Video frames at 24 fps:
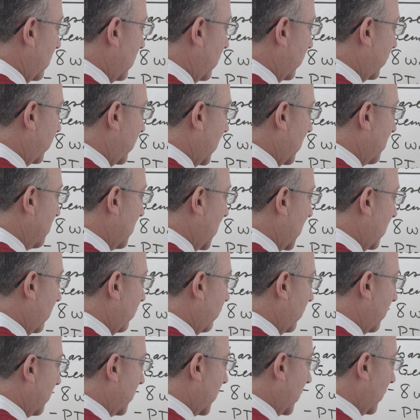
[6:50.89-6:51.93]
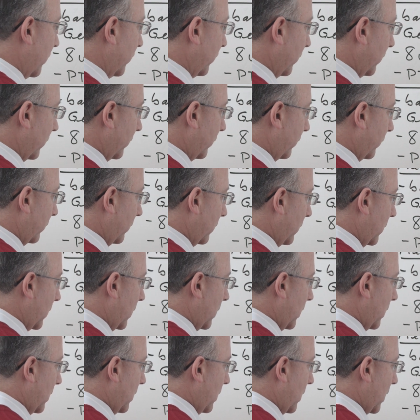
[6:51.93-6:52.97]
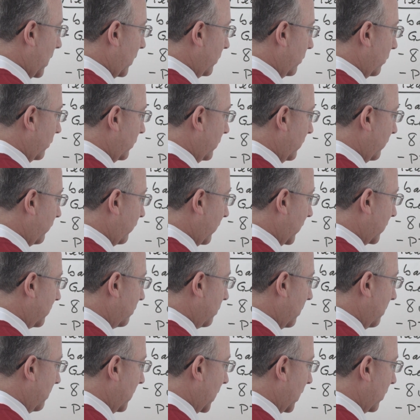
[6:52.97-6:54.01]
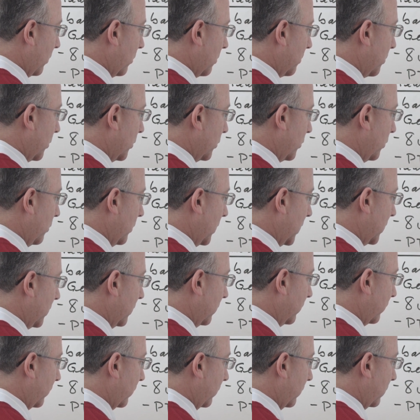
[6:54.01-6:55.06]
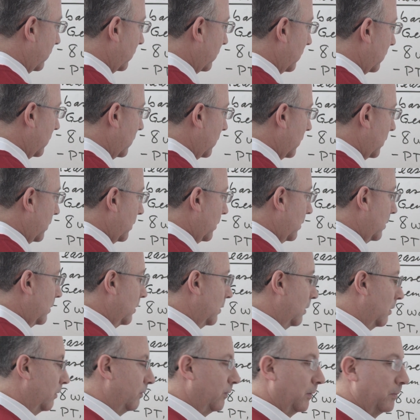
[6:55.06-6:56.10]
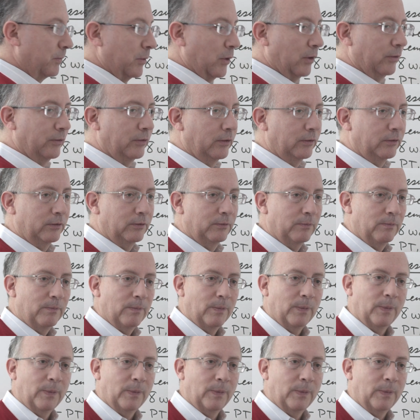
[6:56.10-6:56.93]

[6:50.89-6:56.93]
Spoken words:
the sigma of a process and the defects per million opportunities of a process.